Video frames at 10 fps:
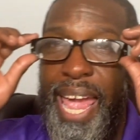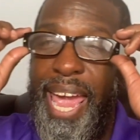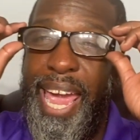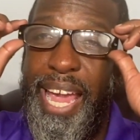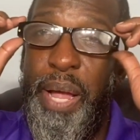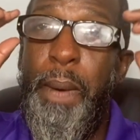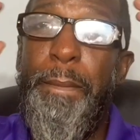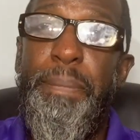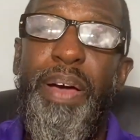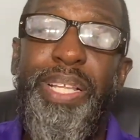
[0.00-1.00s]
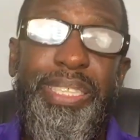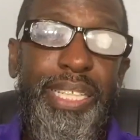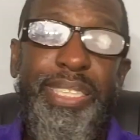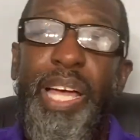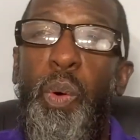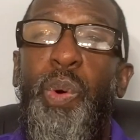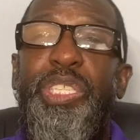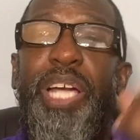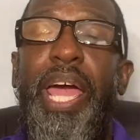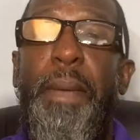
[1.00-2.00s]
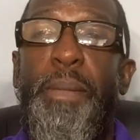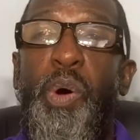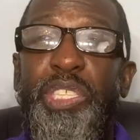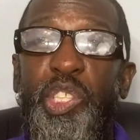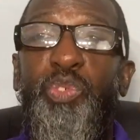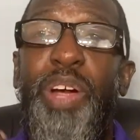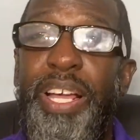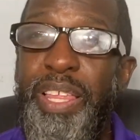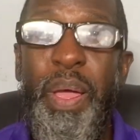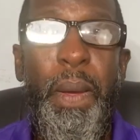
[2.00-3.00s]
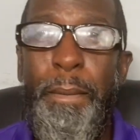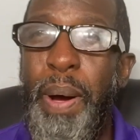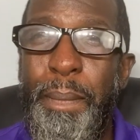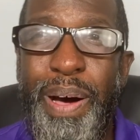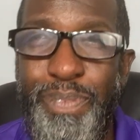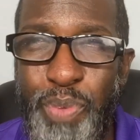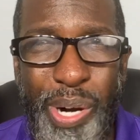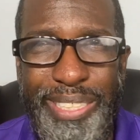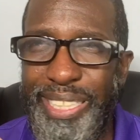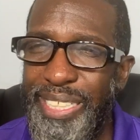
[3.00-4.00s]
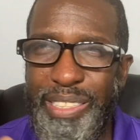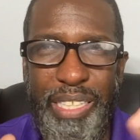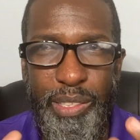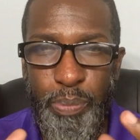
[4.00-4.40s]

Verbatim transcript: Hey, brothers, sis, I wish I had more strength, but my voice is